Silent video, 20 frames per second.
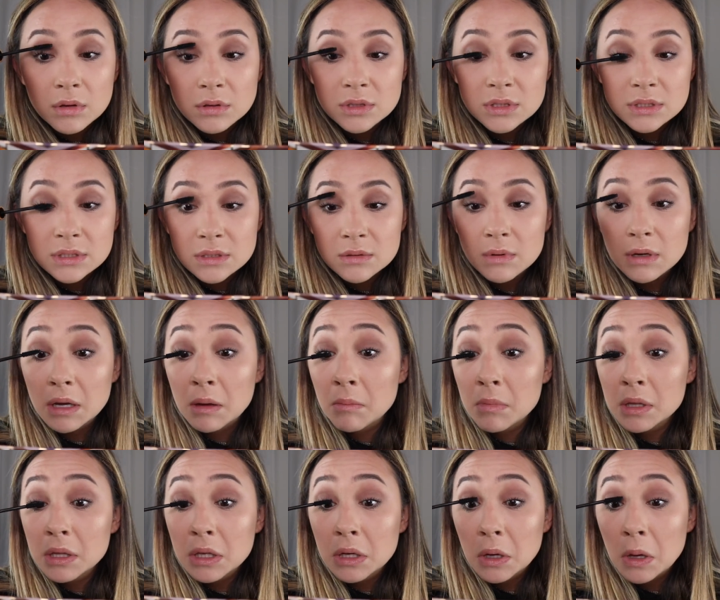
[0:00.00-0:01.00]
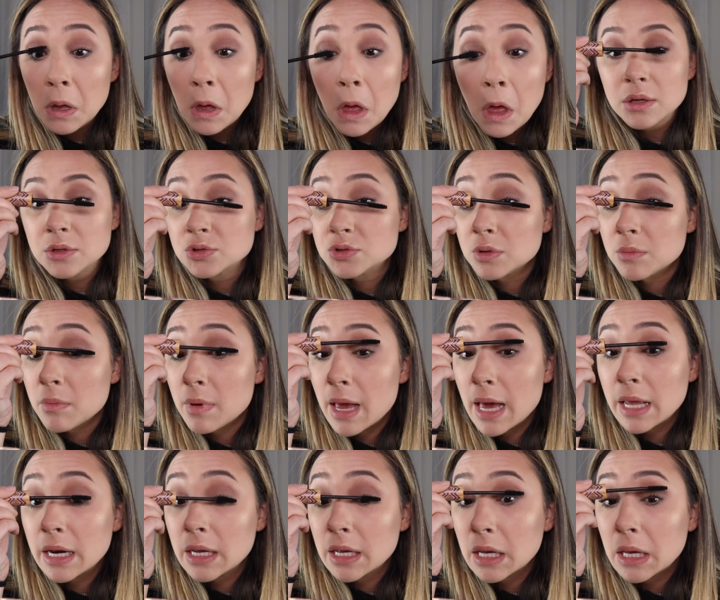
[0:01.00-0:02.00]
just to make them a little
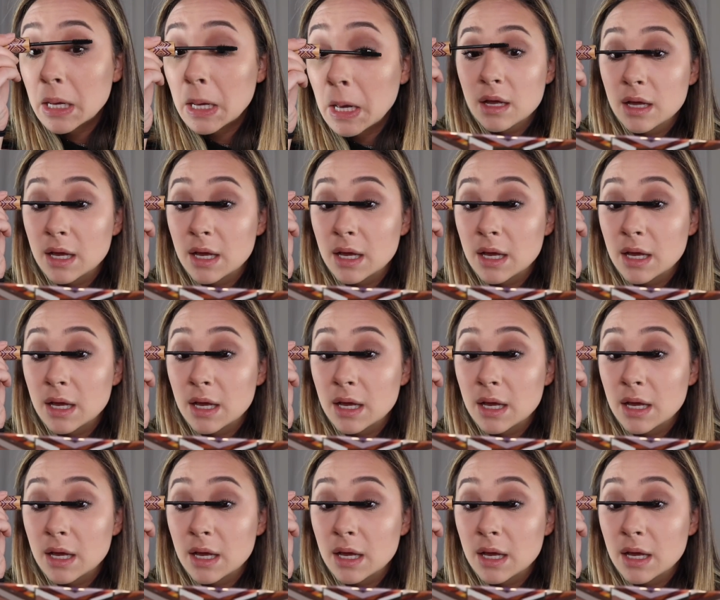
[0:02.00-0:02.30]
dramatic.